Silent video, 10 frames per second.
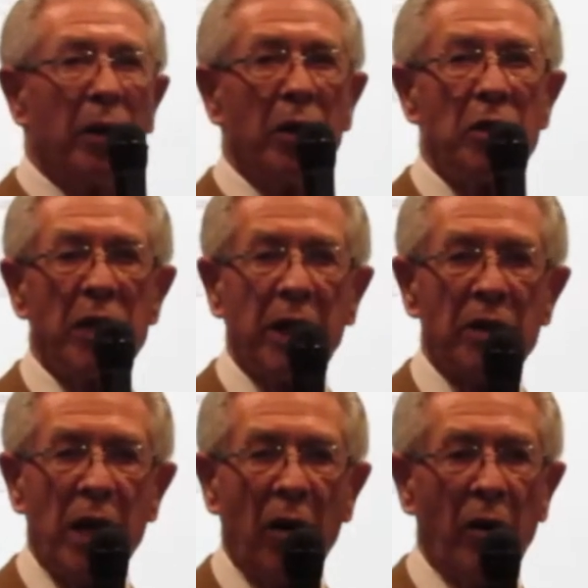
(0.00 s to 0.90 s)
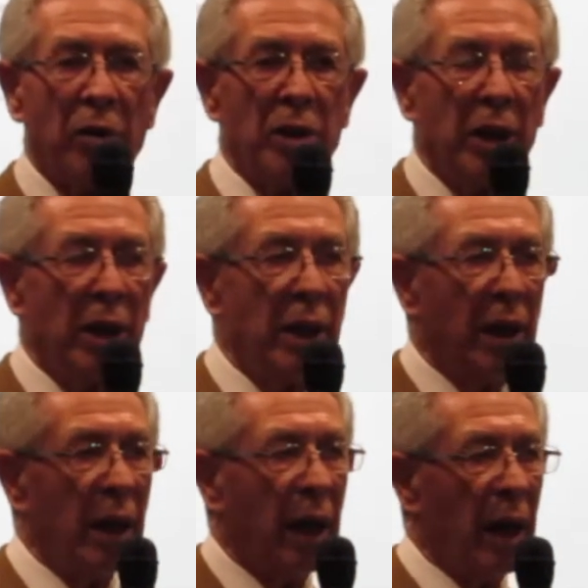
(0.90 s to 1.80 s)
36 hours.
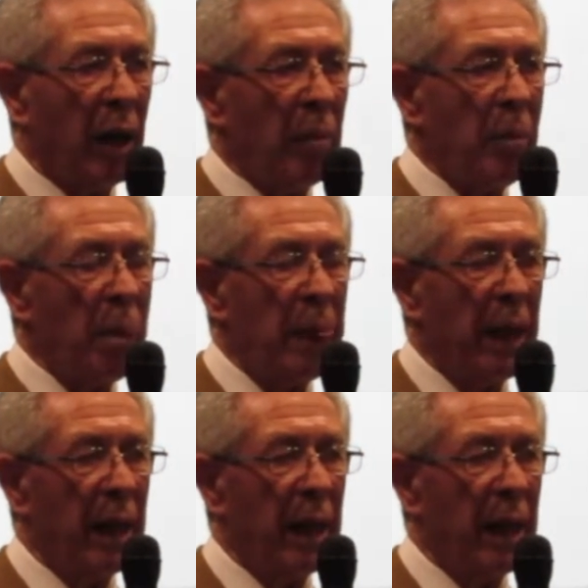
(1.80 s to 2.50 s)
Um,